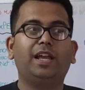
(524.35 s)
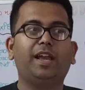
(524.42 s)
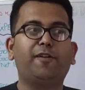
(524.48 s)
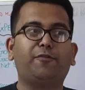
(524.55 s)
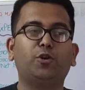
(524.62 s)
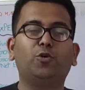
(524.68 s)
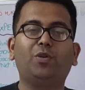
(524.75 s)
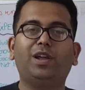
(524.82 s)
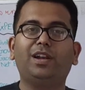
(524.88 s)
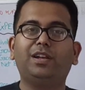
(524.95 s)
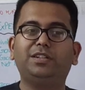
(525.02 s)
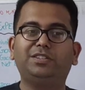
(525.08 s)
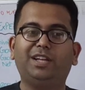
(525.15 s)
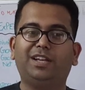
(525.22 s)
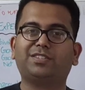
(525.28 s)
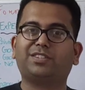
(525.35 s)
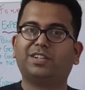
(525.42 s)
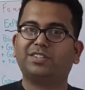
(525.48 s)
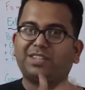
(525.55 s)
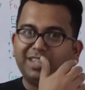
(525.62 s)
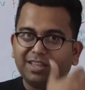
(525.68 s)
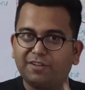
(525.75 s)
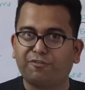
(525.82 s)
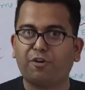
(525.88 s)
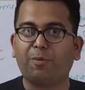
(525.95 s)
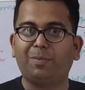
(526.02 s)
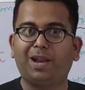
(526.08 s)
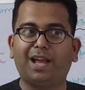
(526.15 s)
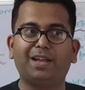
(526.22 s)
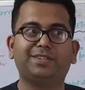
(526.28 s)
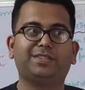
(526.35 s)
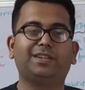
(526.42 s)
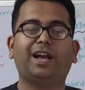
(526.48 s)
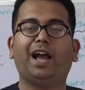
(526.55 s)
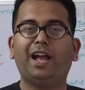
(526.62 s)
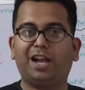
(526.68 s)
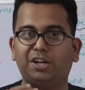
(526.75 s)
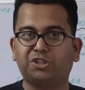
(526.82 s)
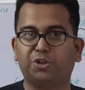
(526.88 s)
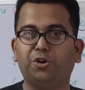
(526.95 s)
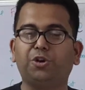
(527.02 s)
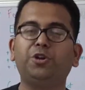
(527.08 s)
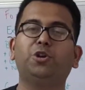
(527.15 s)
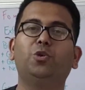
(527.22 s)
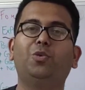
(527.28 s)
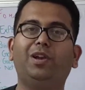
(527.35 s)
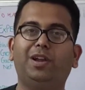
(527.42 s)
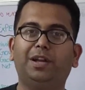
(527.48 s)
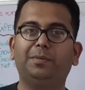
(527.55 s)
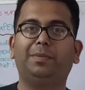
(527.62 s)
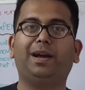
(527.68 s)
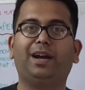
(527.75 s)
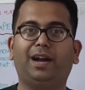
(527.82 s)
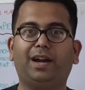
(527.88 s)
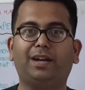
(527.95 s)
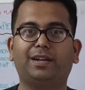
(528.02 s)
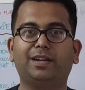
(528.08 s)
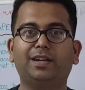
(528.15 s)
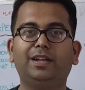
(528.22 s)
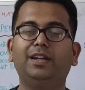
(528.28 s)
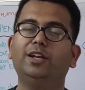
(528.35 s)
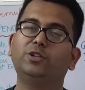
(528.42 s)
If you will just see the formulas, I assure you, you will learn by heart.